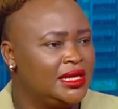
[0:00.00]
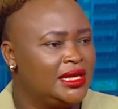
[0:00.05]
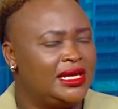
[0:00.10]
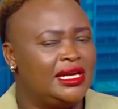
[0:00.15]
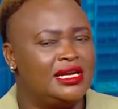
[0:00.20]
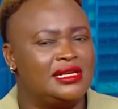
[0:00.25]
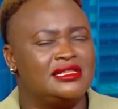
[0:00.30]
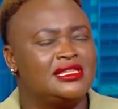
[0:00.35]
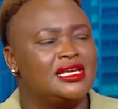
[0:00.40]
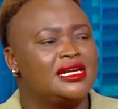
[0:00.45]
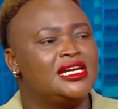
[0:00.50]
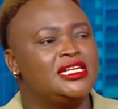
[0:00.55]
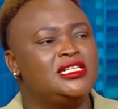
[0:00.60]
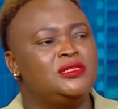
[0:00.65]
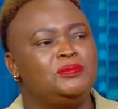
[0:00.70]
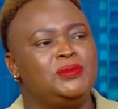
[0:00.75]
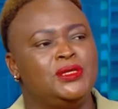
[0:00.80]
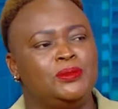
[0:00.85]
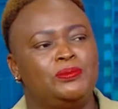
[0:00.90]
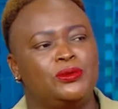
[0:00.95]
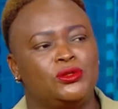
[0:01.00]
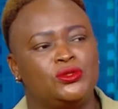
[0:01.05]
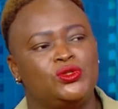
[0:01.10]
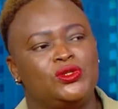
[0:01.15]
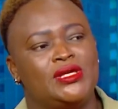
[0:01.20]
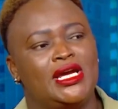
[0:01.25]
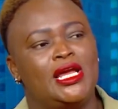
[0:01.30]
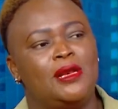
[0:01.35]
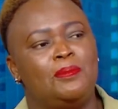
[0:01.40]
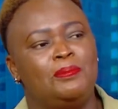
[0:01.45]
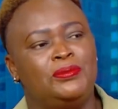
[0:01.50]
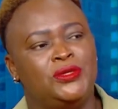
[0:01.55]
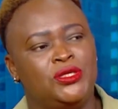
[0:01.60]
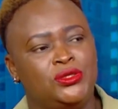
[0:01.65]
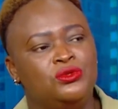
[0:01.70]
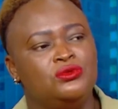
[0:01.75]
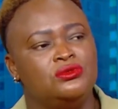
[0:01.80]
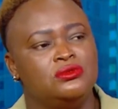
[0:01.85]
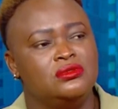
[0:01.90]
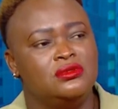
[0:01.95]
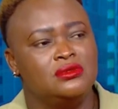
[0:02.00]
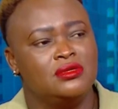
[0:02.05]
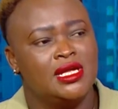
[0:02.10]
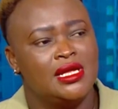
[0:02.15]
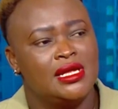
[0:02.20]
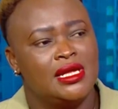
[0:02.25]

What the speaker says: and the right people to help you